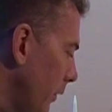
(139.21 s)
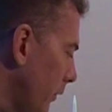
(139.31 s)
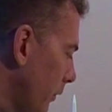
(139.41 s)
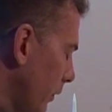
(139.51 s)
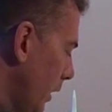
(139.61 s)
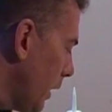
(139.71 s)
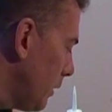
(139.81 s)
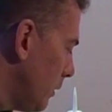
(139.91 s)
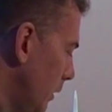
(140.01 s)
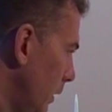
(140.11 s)
on this
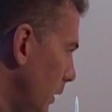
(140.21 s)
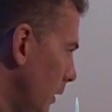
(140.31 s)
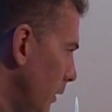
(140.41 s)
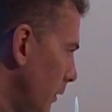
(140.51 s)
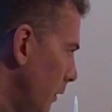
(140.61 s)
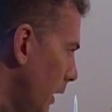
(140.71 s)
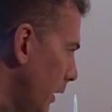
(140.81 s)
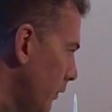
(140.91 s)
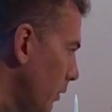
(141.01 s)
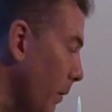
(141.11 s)
uh,
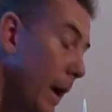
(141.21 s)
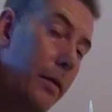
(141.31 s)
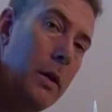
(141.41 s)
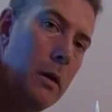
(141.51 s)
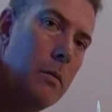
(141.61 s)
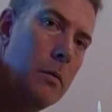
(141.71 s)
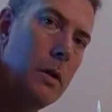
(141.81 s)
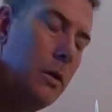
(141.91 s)
uh, turbine than,